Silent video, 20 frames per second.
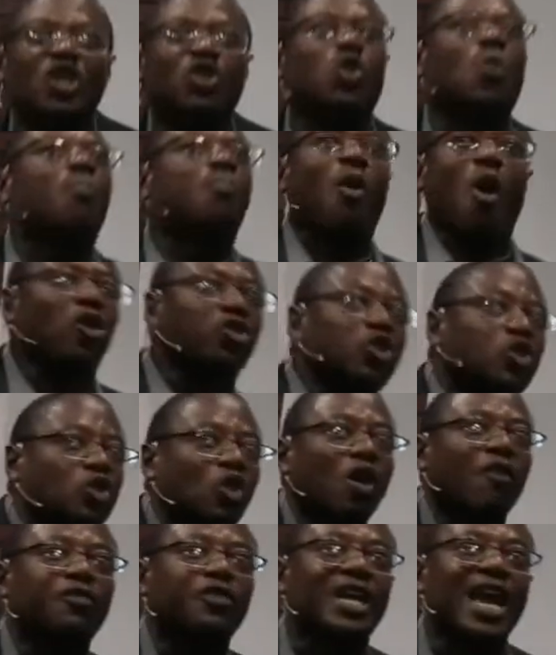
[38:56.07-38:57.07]
to boast
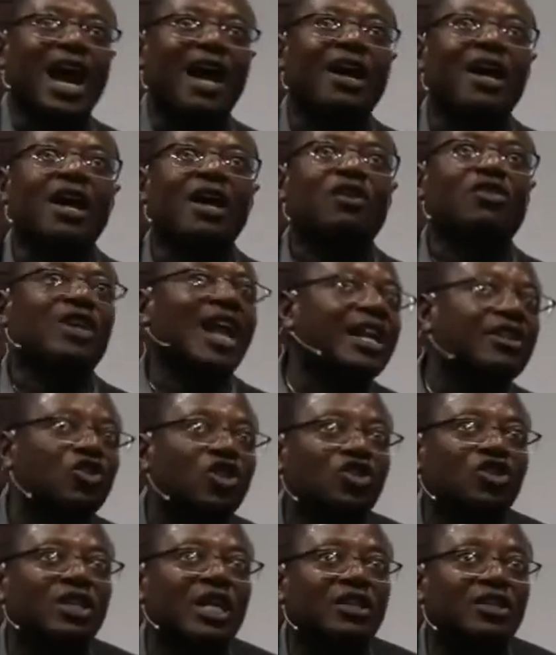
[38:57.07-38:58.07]
of their
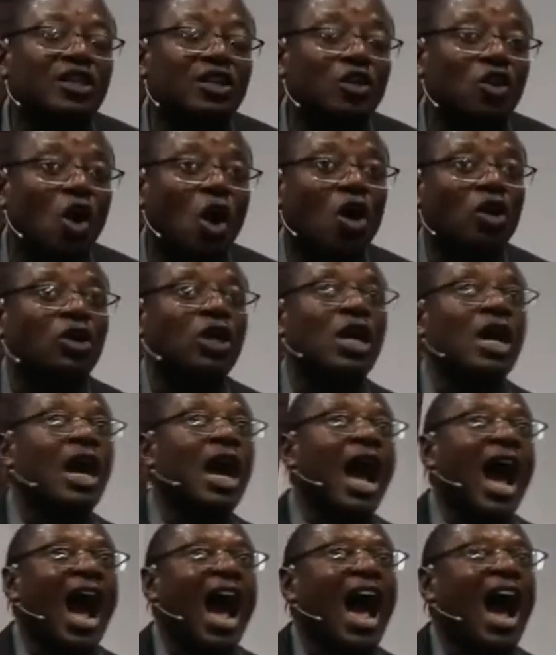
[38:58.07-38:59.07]
righteousness in God.
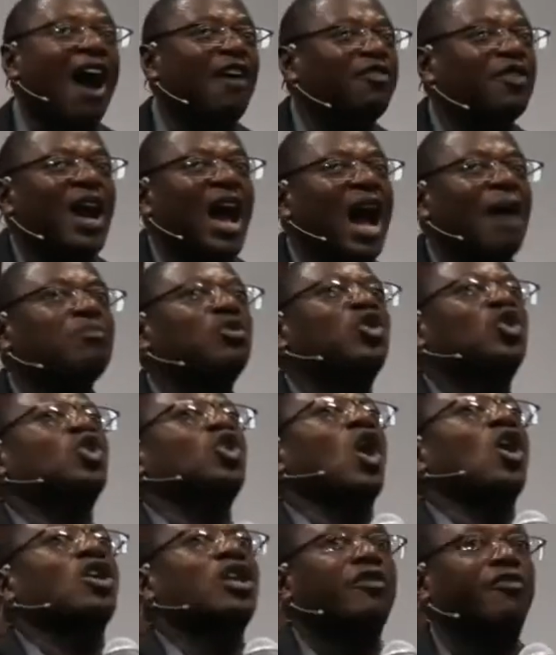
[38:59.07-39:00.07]
I'm
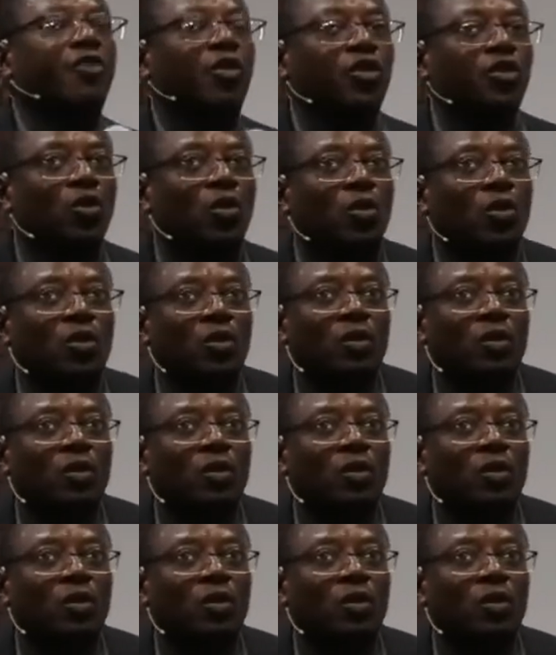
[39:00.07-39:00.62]
sorry for you.